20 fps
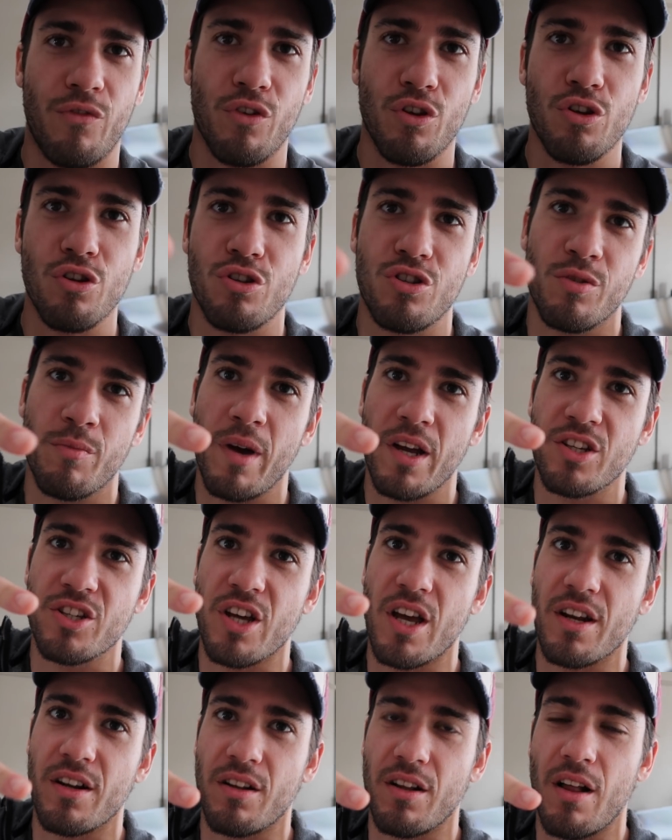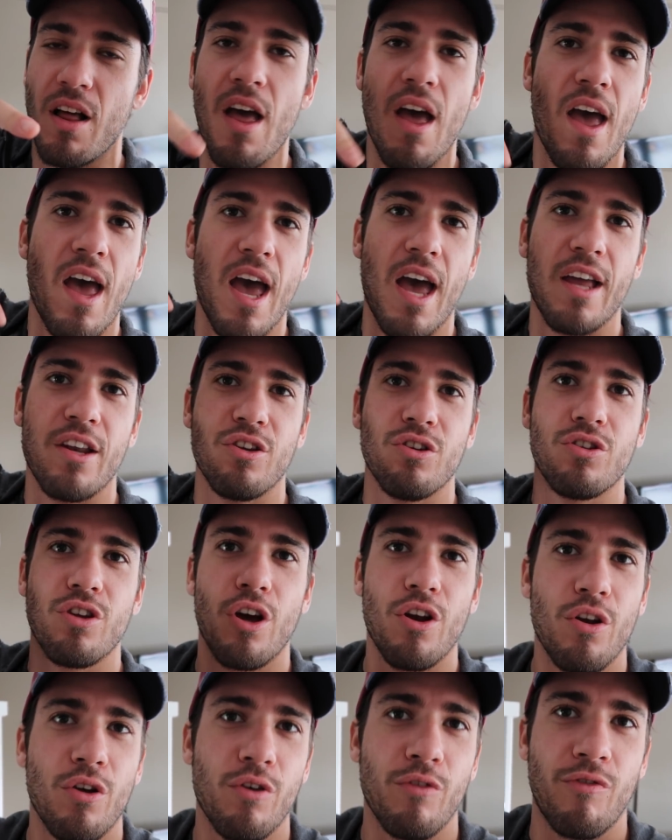If you're new to my channel and you
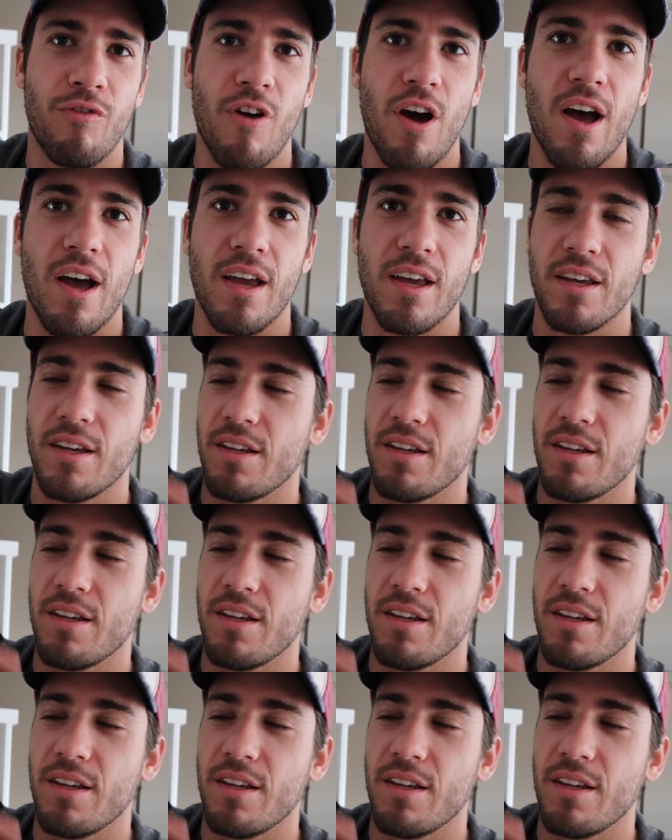don't know who Fryer